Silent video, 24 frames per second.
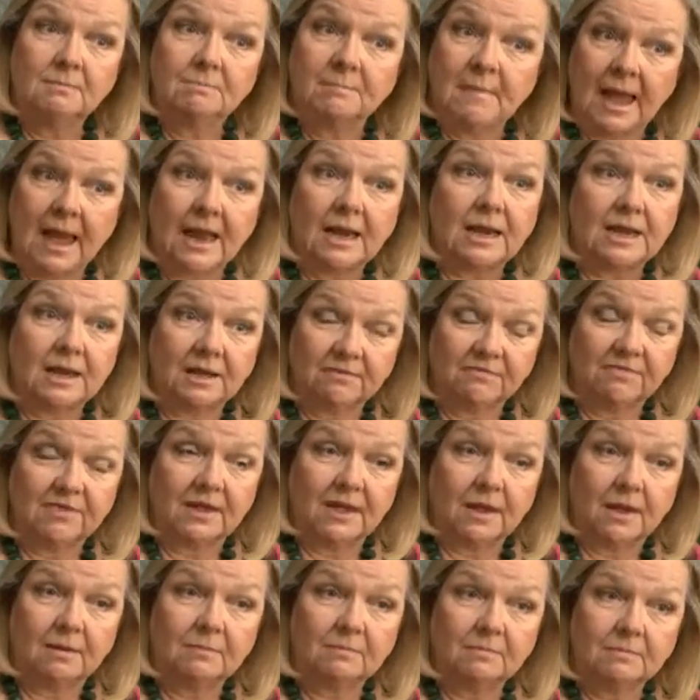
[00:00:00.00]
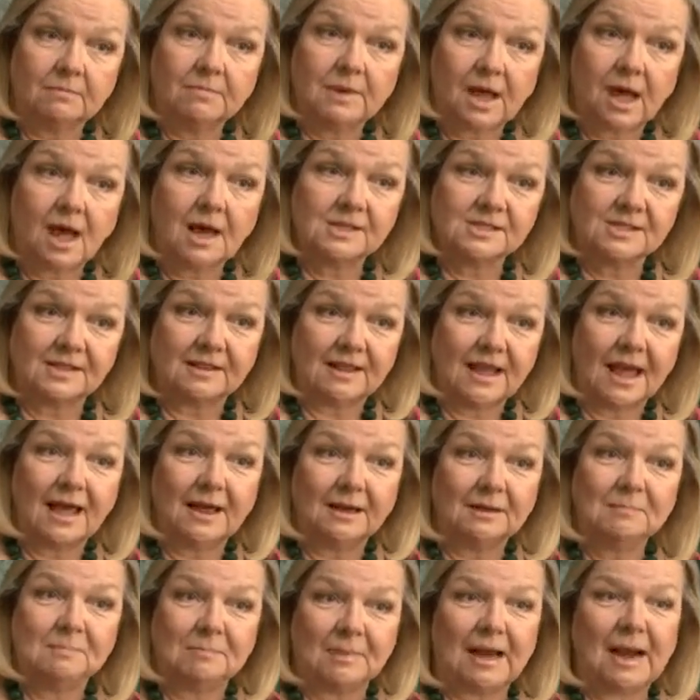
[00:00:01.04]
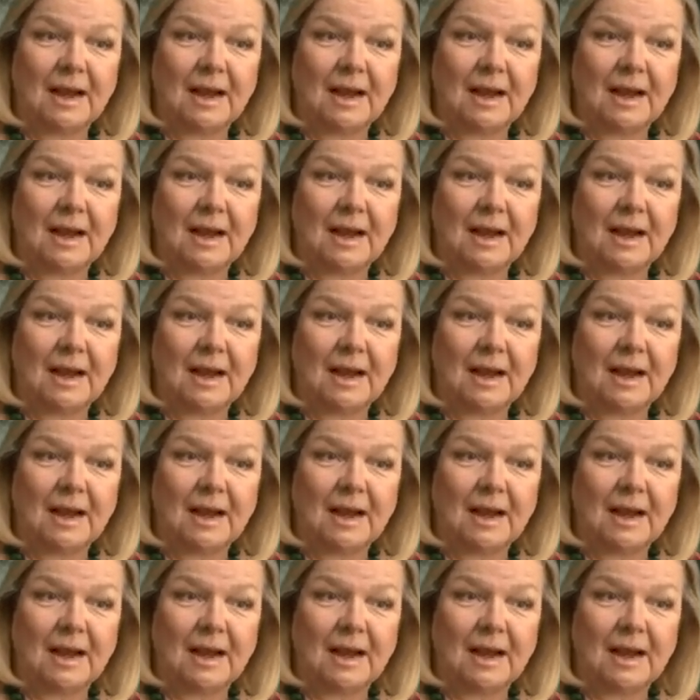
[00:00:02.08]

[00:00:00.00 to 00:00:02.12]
many of them, because of that.